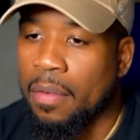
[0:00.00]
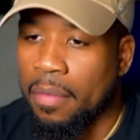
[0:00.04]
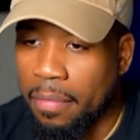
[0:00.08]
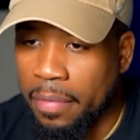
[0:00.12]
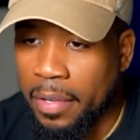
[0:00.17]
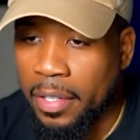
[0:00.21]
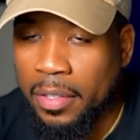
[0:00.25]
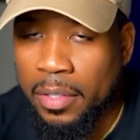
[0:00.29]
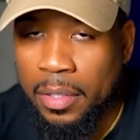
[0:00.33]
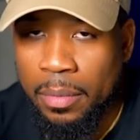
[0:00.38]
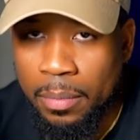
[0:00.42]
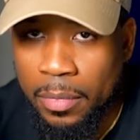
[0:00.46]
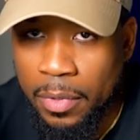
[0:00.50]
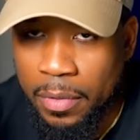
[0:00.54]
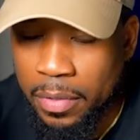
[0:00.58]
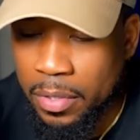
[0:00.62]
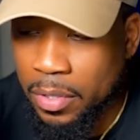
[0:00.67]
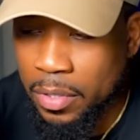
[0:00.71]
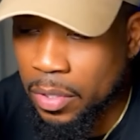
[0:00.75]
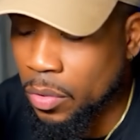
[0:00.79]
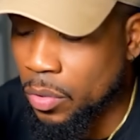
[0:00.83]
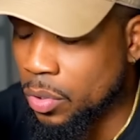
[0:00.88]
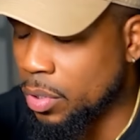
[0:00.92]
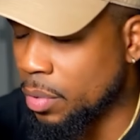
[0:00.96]
are victim of
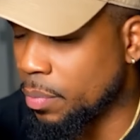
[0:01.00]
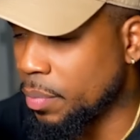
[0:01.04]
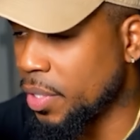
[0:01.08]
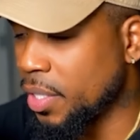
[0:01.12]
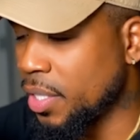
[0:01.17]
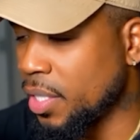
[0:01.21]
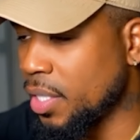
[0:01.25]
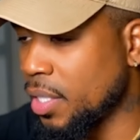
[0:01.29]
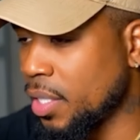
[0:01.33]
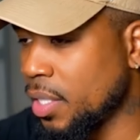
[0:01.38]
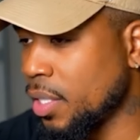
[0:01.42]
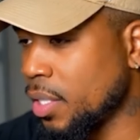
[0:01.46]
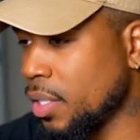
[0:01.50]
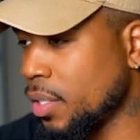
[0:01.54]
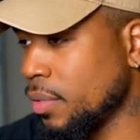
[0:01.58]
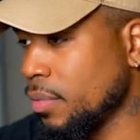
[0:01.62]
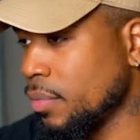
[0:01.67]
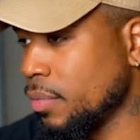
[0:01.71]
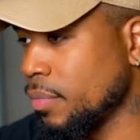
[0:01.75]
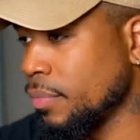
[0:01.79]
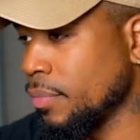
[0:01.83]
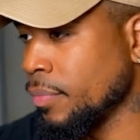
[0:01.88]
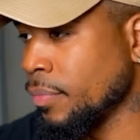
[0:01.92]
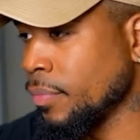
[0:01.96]
social media
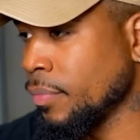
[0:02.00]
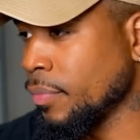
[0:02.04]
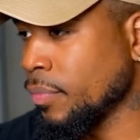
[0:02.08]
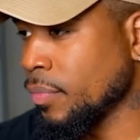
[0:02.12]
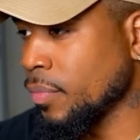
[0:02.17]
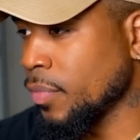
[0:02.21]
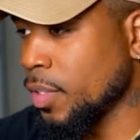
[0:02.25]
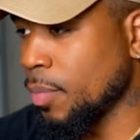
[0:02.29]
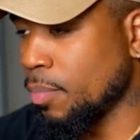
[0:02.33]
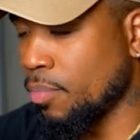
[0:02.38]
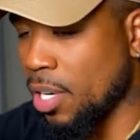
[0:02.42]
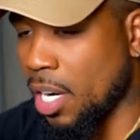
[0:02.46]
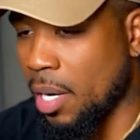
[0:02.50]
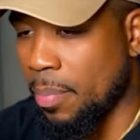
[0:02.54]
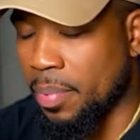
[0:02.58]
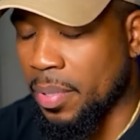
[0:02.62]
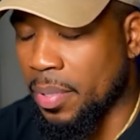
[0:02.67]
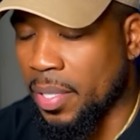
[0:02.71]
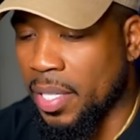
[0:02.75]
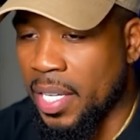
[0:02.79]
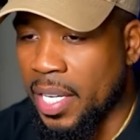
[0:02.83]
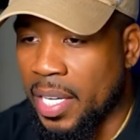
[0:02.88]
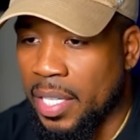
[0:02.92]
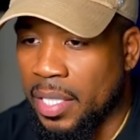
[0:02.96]
and
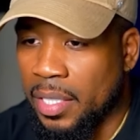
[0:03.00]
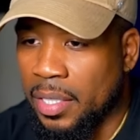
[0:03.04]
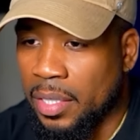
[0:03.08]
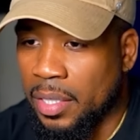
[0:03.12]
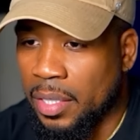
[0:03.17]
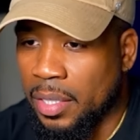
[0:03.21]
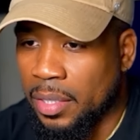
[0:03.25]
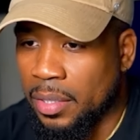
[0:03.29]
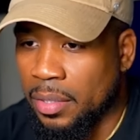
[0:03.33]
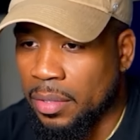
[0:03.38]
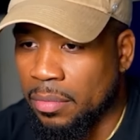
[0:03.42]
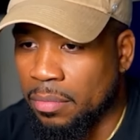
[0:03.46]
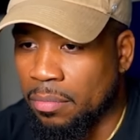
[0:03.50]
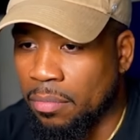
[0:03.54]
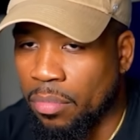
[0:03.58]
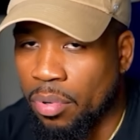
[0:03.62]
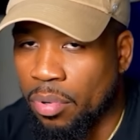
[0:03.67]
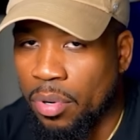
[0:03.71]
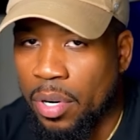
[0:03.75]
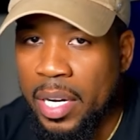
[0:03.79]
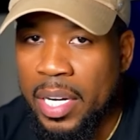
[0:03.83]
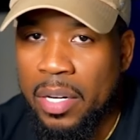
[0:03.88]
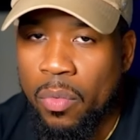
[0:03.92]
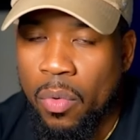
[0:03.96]
propaganda and
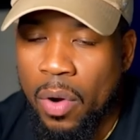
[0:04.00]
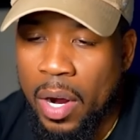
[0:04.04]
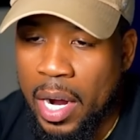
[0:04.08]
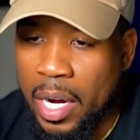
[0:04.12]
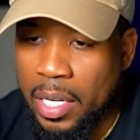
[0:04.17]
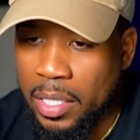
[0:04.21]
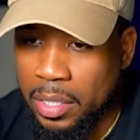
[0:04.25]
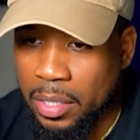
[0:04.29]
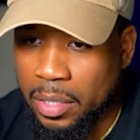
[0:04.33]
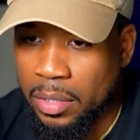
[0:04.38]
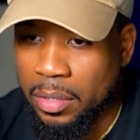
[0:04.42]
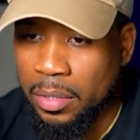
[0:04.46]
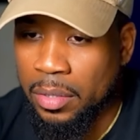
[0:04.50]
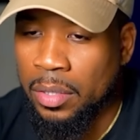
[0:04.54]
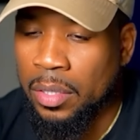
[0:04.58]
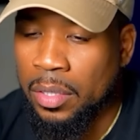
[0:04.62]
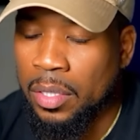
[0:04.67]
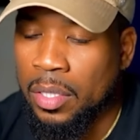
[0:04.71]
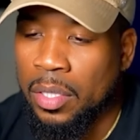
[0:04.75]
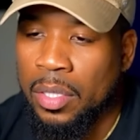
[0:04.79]
brainwashing